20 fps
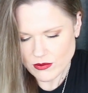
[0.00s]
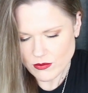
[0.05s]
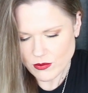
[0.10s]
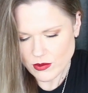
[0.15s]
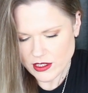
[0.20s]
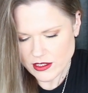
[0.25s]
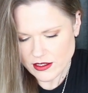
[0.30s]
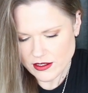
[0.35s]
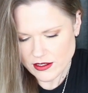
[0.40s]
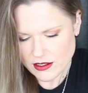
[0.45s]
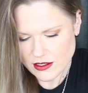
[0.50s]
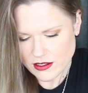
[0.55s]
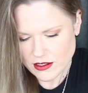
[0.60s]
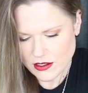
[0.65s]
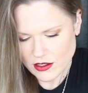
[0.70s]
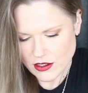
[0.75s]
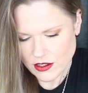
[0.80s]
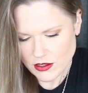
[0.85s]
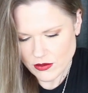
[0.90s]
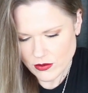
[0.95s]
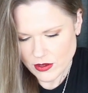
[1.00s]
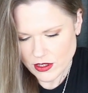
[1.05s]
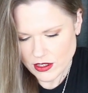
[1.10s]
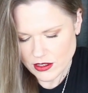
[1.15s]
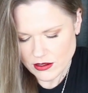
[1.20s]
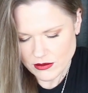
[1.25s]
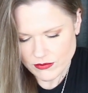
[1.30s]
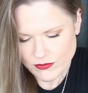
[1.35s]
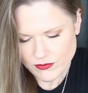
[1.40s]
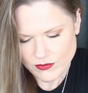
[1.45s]
What's
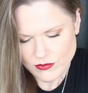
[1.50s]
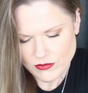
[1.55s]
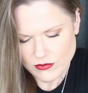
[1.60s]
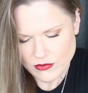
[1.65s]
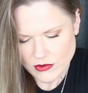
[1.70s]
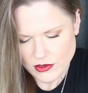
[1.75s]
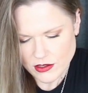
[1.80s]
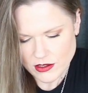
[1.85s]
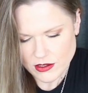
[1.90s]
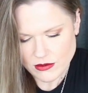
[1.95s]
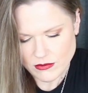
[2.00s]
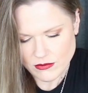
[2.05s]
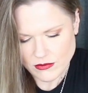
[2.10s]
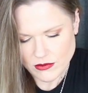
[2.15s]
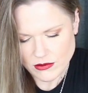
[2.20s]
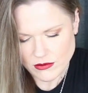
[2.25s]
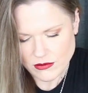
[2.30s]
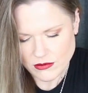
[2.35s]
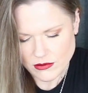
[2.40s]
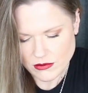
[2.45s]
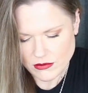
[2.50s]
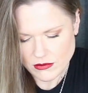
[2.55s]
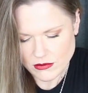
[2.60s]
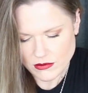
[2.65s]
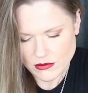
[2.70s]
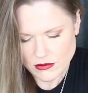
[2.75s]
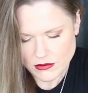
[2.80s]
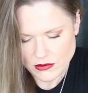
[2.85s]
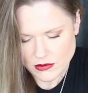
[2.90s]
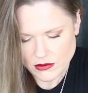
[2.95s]
going?
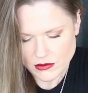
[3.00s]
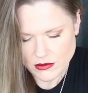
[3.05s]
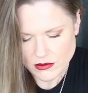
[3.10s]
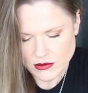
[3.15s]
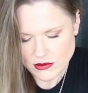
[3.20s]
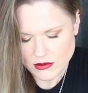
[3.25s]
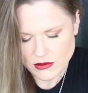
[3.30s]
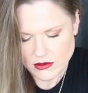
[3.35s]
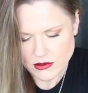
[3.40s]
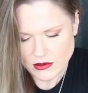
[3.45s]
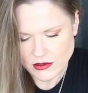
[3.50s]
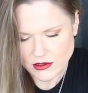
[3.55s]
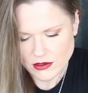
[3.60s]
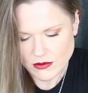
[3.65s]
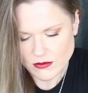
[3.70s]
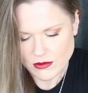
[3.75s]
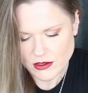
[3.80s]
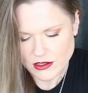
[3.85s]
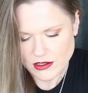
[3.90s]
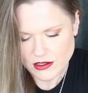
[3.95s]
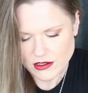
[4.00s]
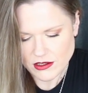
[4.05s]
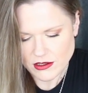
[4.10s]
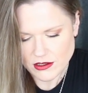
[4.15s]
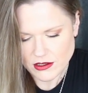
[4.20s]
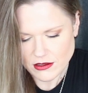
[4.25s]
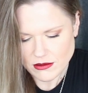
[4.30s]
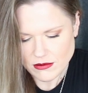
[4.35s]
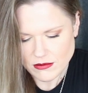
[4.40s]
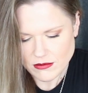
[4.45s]
I don't want to see
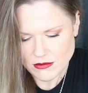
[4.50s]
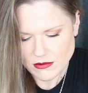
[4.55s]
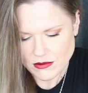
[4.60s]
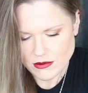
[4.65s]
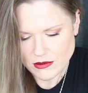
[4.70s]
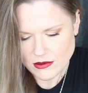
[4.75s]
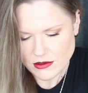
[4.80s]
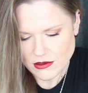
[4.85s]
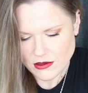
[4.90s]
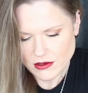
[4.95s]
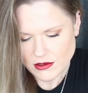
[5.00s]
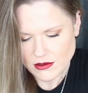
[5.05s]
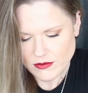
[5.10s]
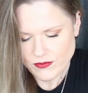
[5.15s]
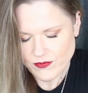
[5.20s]
that.